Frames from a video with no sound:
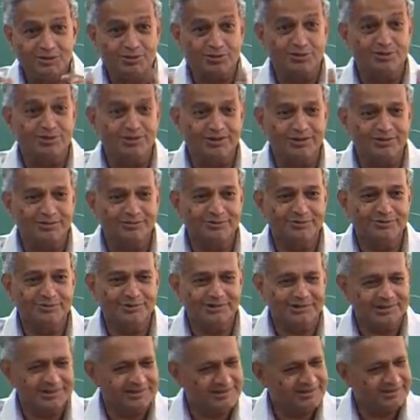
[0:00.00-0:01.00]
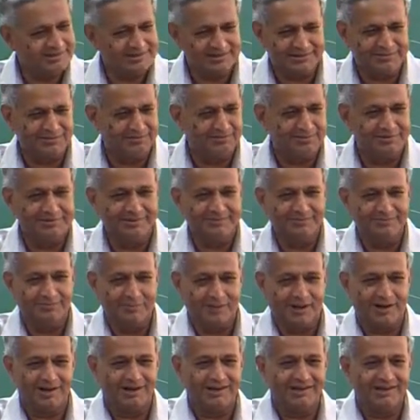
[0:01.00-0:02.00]
showing you just a simple
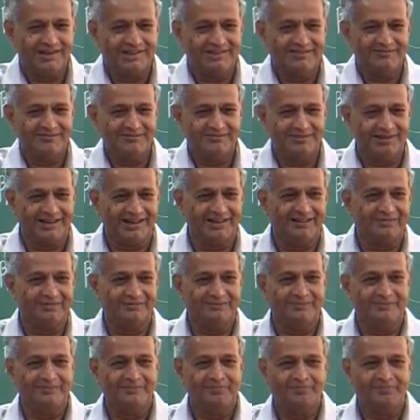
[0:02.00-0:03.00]
model we have.